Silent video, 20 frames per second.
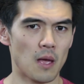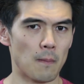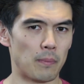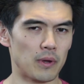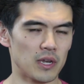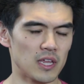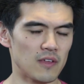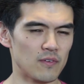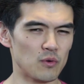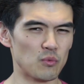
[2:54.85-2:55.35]

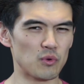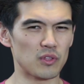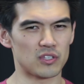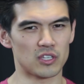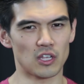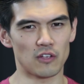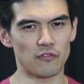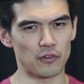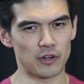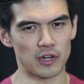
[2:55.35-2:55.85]
But even with
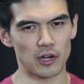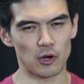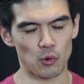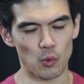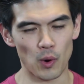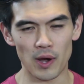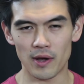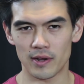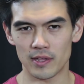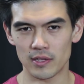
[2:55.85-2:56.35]

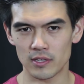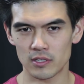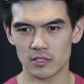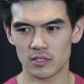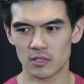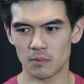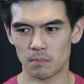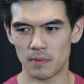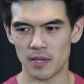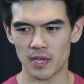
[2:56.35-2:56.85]

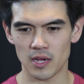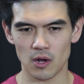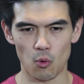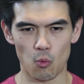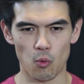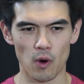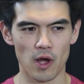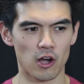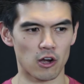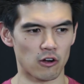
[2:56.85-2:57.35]
self-awareness, being
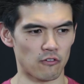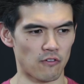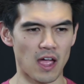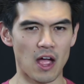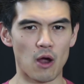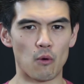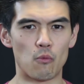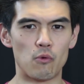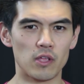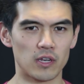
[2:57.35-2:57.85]
aware of
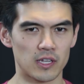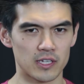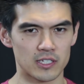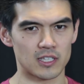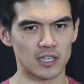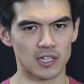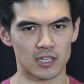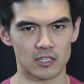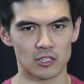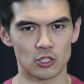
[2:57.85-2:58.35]
how
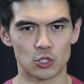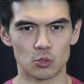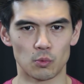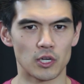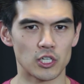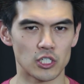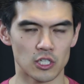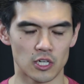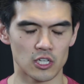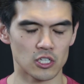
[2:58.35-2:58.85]
realistic a
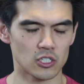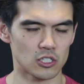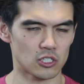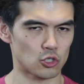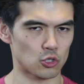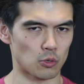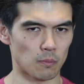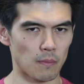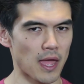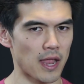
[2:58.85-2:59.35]
situation is,
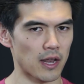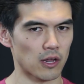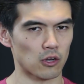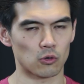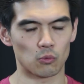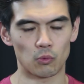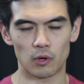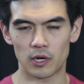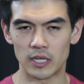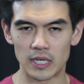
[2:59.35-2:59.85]
traumatic
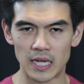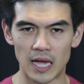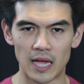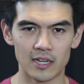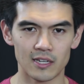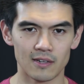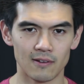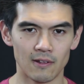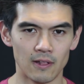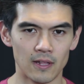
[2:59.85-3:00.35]
or
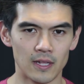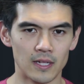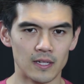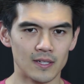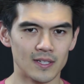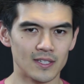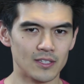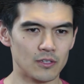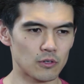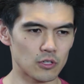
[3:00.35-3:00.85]
whatnot,
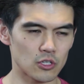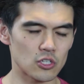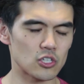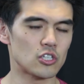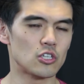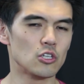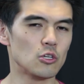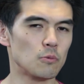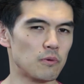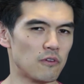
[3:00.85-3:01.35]
you can still